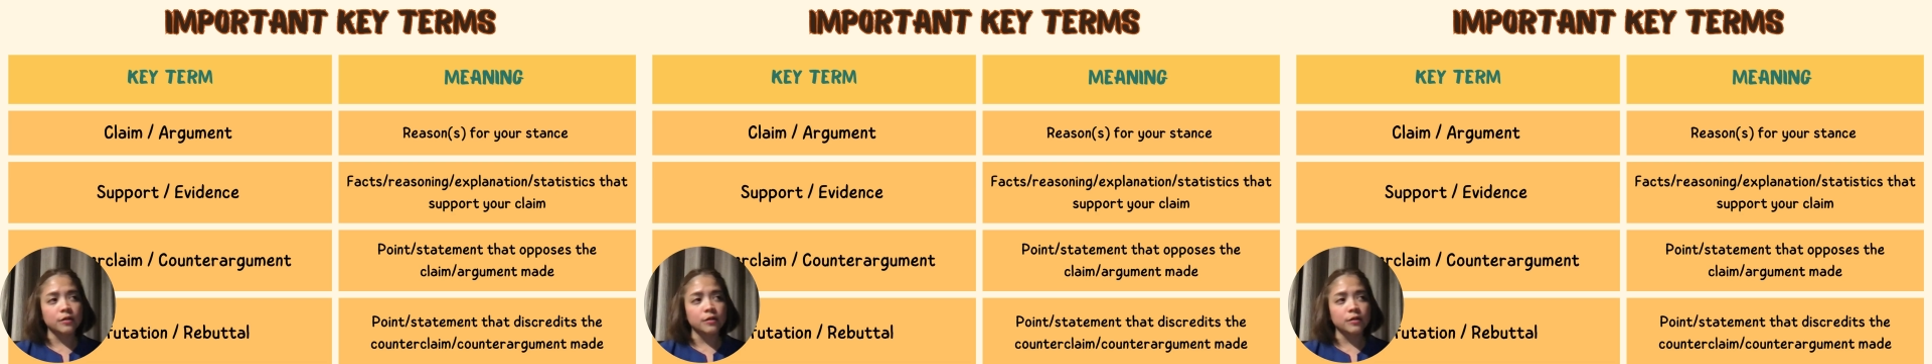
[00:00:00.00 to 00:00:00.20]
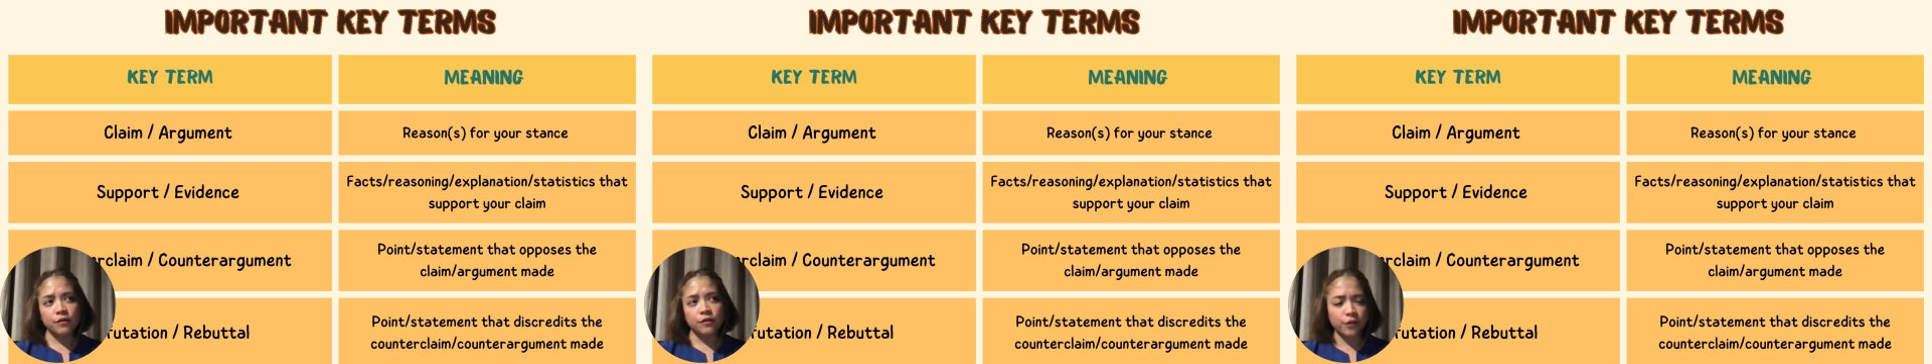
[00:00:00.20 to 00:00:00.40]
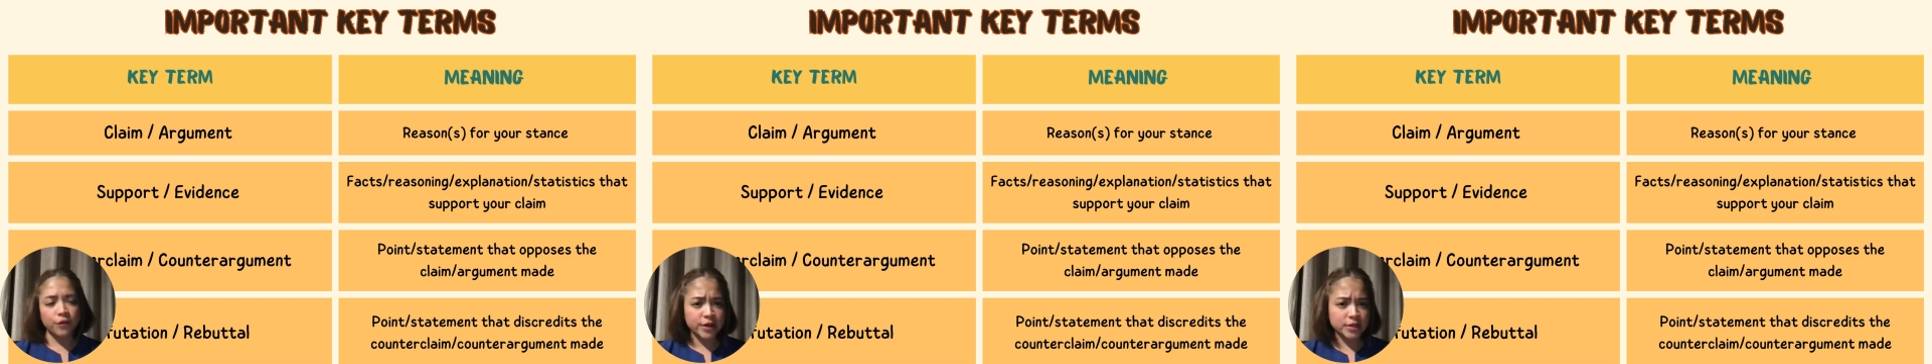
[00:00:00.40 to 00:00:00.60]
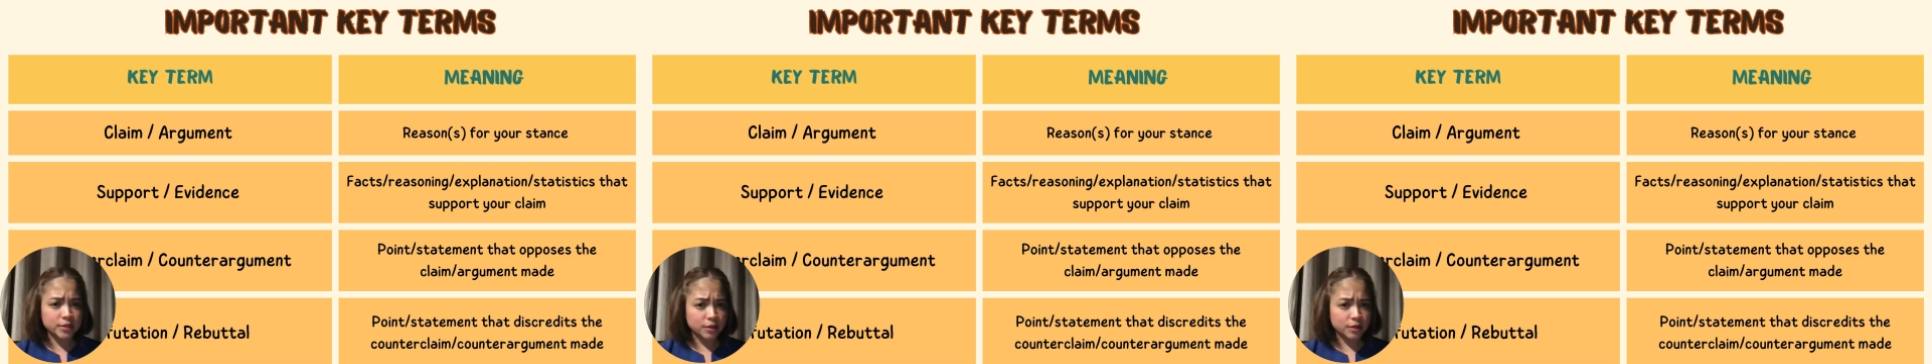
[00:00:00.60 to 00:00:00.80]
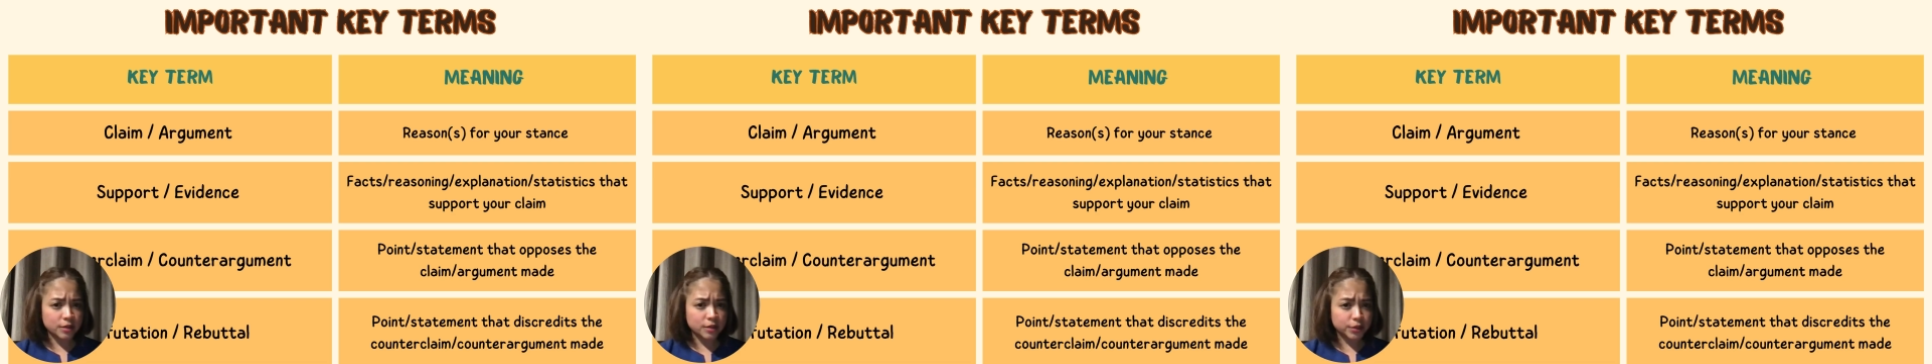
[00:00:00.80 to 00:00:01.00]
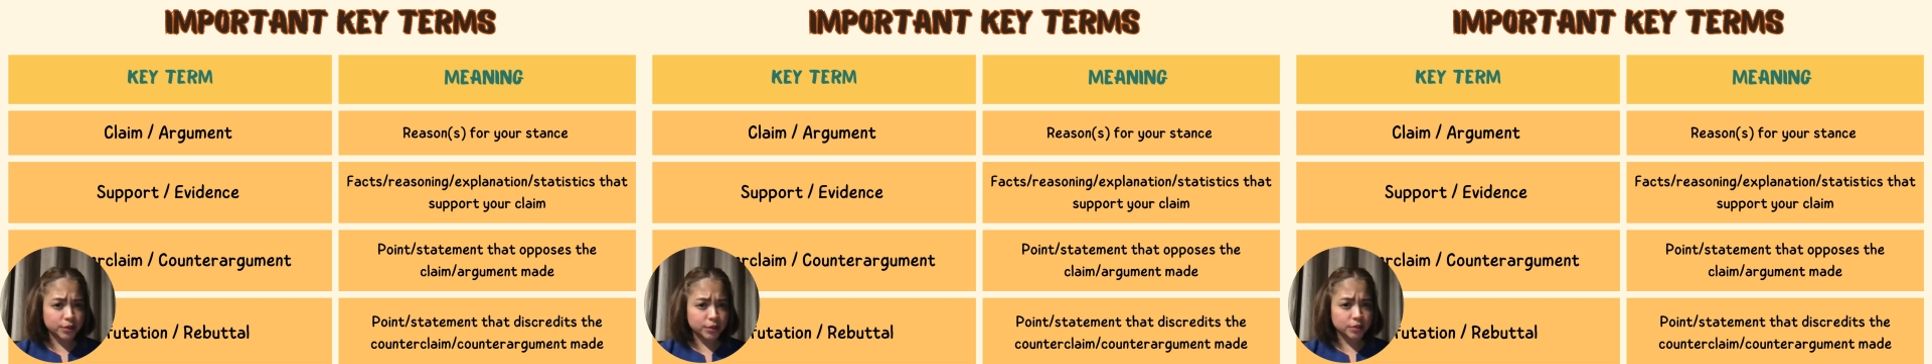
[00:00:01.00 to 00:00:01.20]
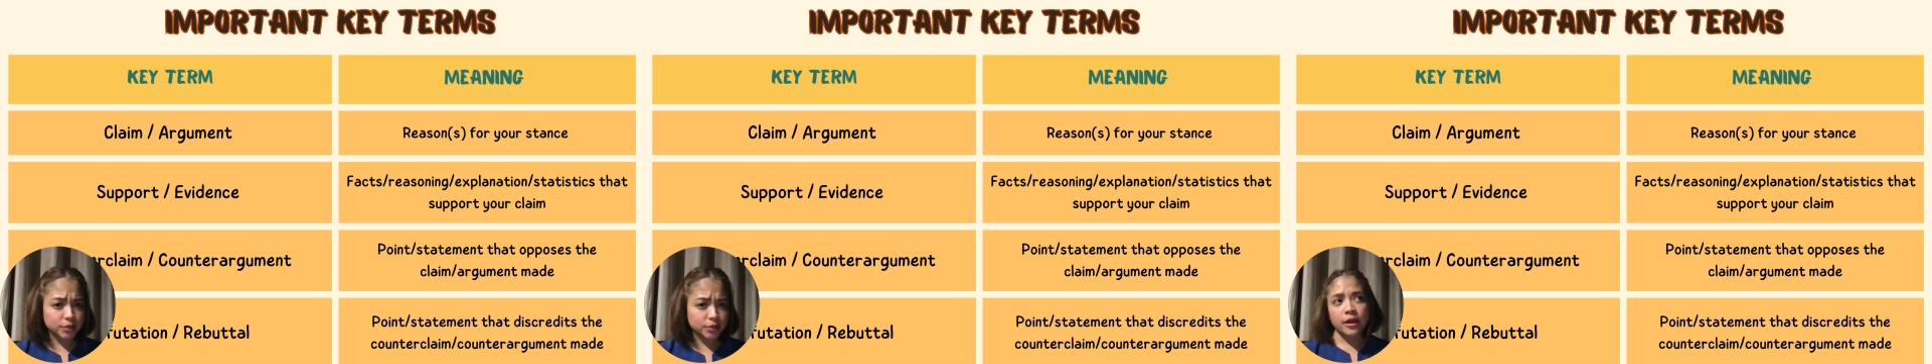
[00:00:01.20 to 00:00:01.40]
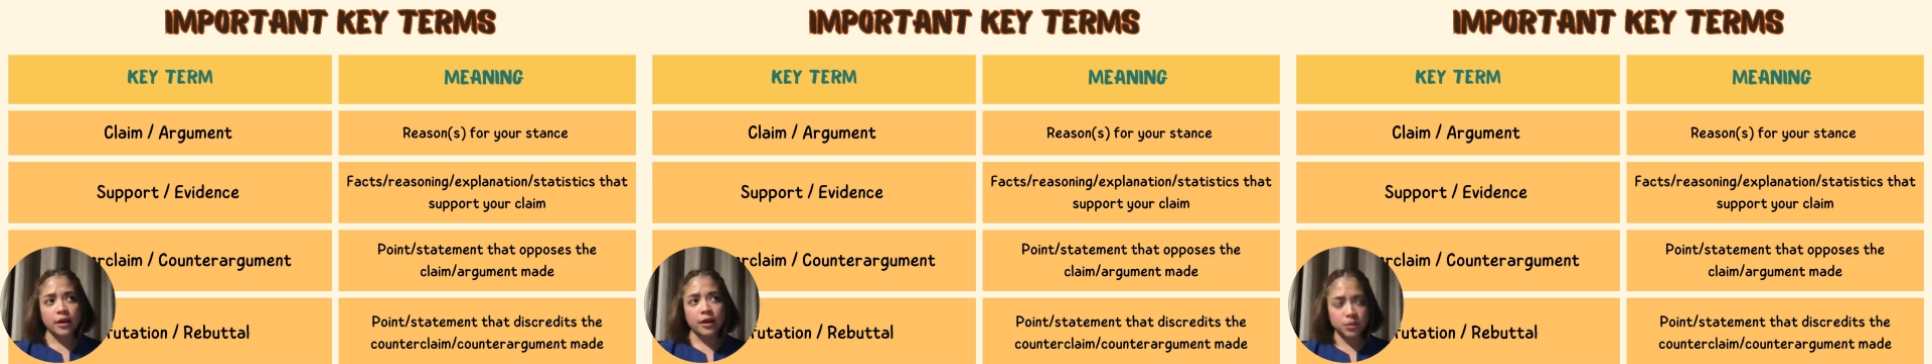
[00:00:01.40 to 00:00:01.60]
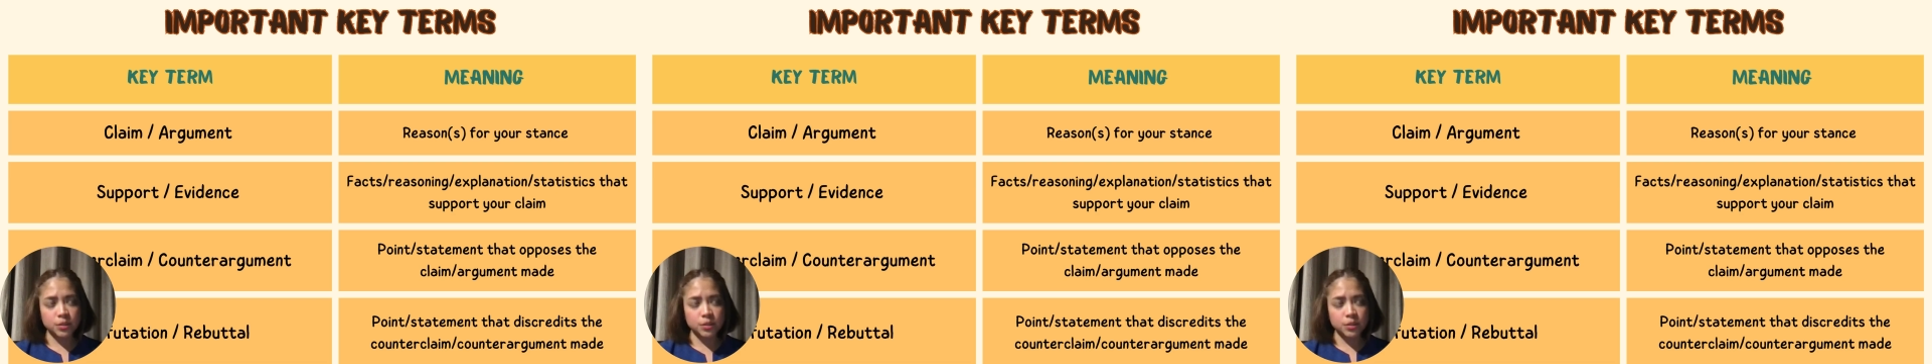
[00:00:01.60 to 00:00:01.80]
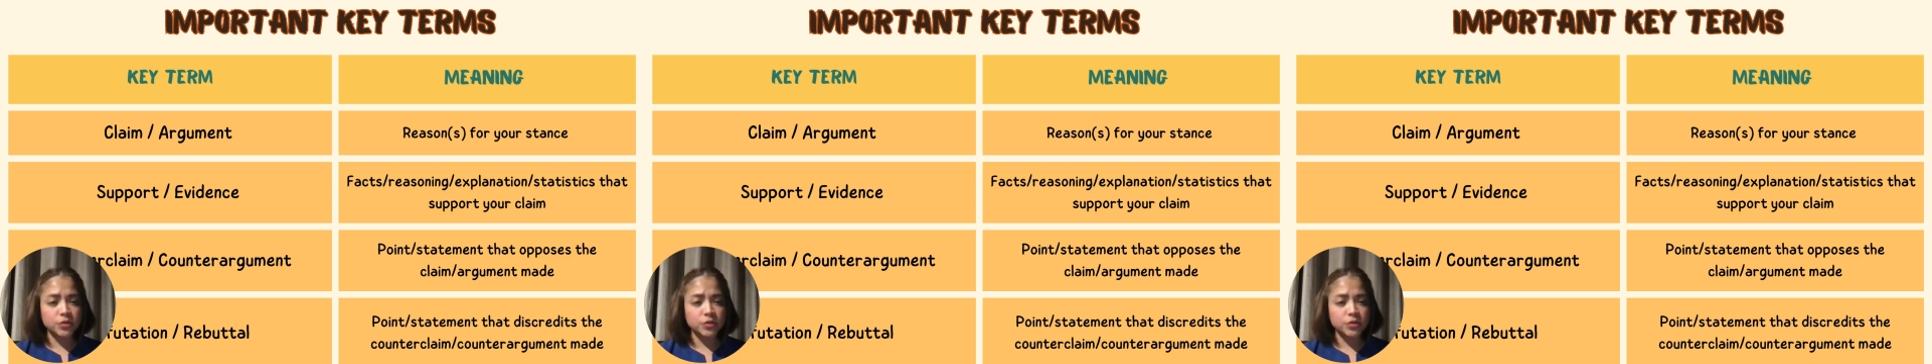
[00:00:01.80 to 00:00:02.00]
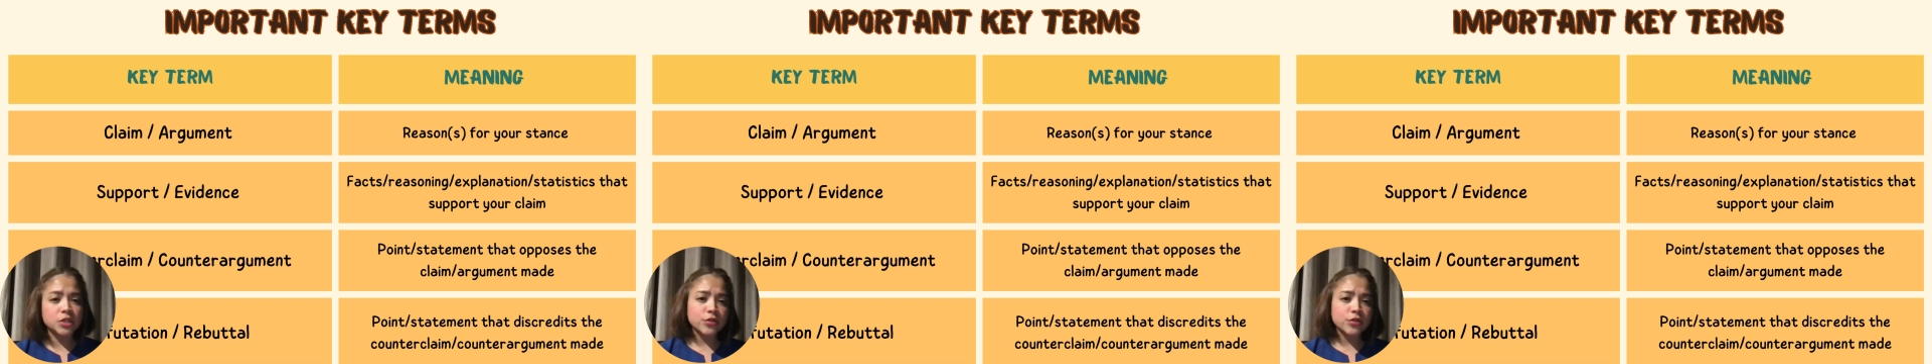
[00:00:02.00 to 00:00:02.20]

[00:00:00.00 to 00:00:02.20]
For example, expository